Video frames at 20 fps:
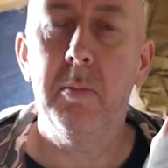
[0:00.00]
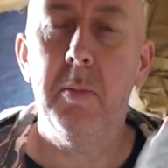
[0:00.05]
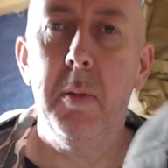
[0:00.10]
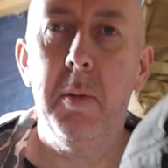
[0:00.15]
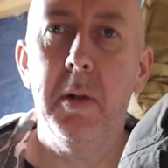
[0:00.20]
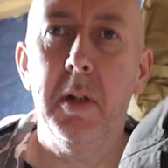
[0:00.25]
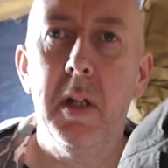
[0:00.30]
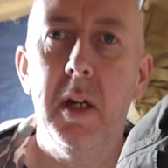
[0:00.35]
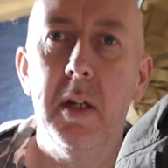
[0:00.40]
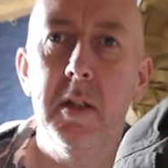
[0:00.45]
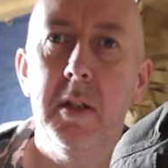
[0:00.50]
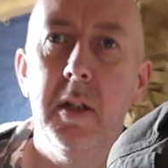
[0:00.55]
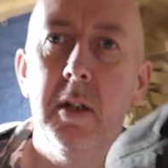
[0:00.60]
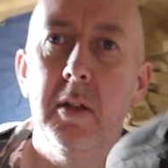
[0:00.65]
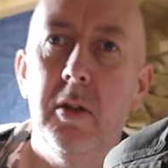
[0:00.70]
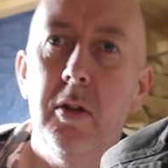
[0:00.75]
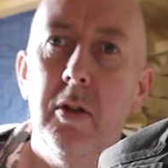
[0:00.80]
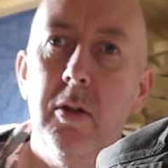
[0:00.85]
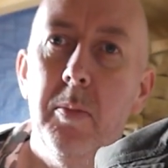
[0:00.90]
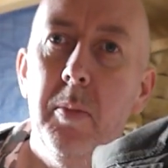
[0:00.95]
maybe attach that
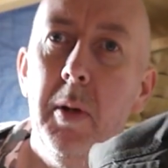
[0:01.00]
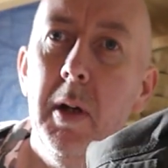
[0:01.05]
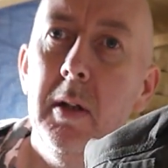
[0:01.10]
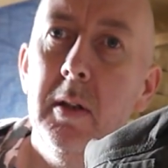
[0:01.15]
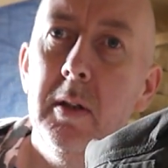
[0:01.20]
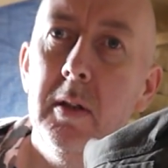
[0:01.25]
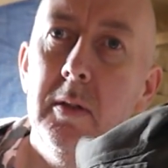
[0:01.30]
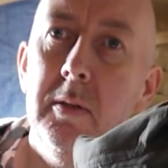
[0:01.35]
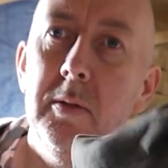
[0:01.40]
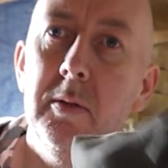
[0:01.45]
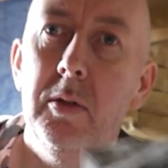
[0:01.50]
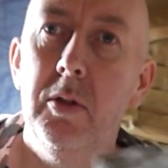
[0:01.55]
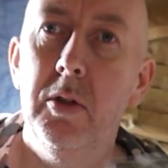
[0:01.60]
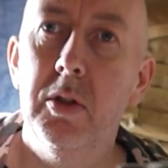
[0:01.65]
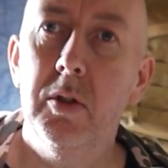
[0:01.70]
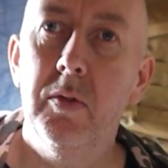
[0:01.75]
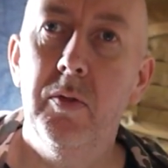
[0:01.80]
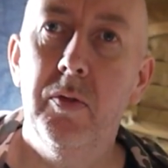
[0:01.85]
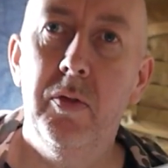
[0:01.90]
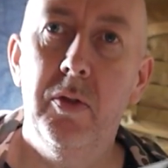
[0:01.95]
to your belt, use
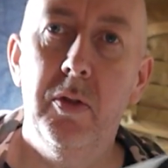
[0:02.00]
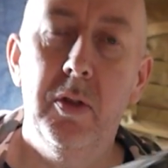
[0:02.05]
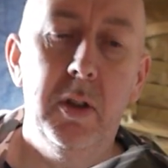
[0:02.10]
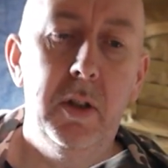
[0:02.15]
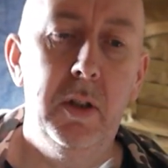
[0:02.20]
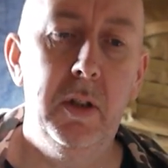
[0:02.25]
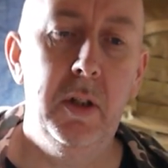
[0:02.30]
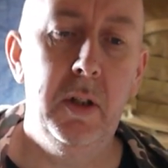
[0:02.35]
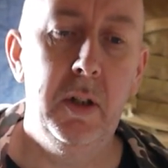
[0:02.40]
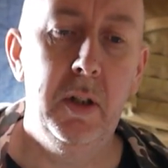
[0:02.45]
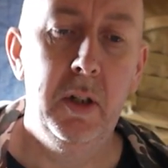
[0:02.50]
it for